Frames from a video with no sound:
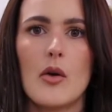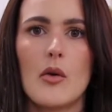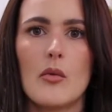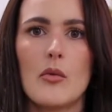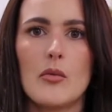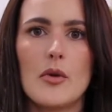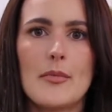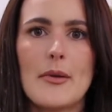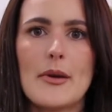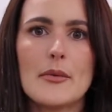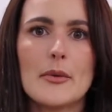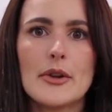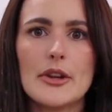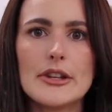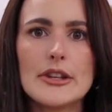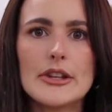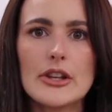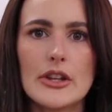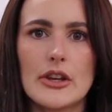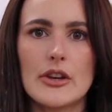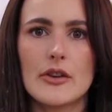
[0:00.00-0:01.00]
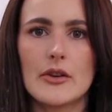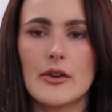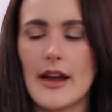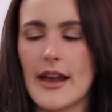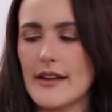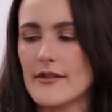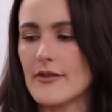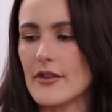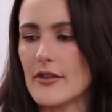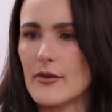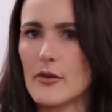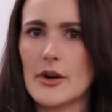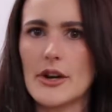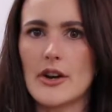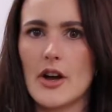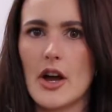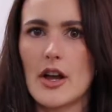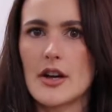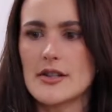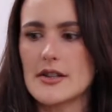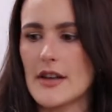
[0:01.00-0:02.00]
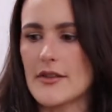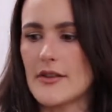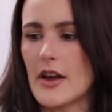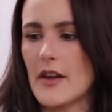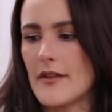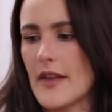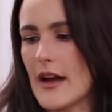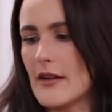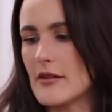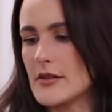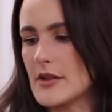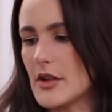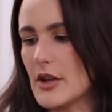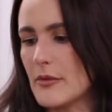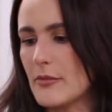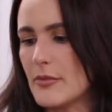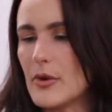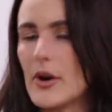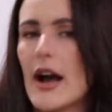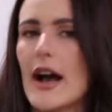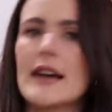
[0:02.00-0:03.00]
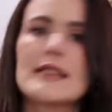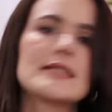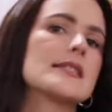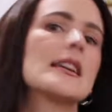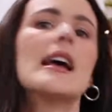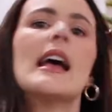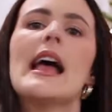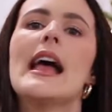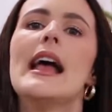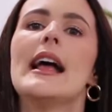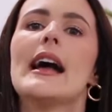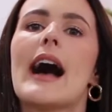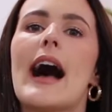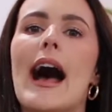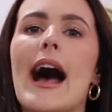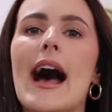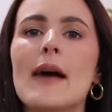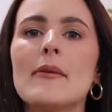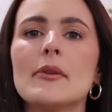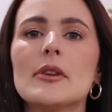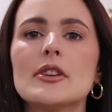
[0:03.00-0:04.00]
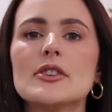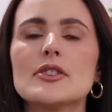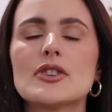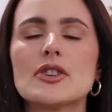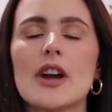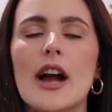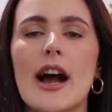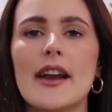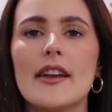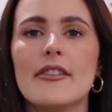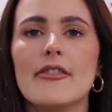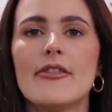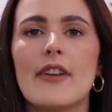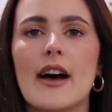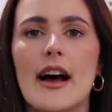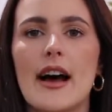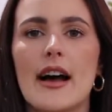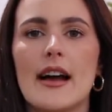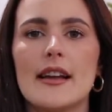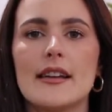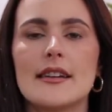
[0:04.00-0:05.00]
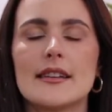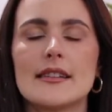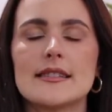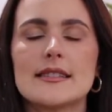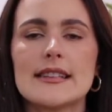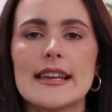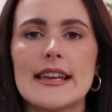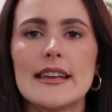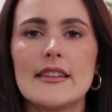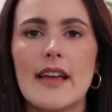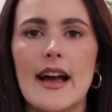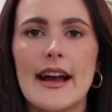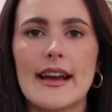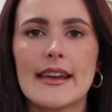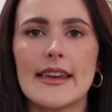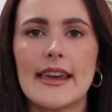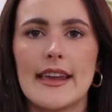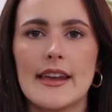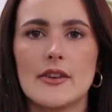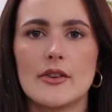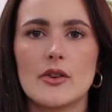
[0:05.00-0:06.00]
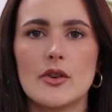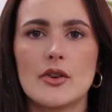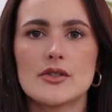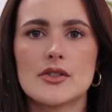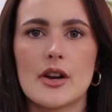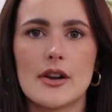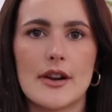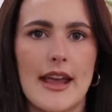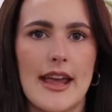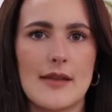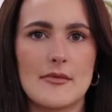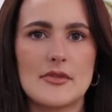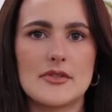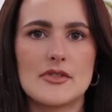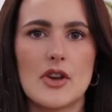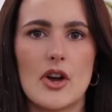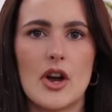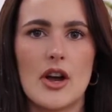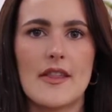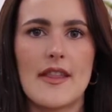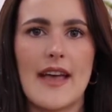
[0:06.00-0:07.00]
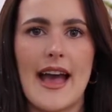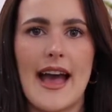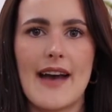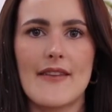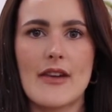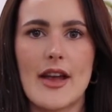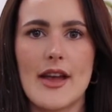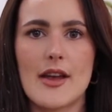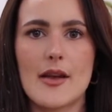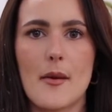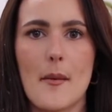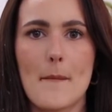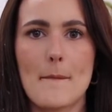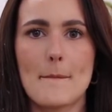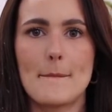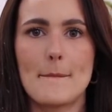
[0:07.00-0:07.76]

would be really cute. And for $40, I thought that was a good price. I'm gonna try to find tea light candles on Amazon that have a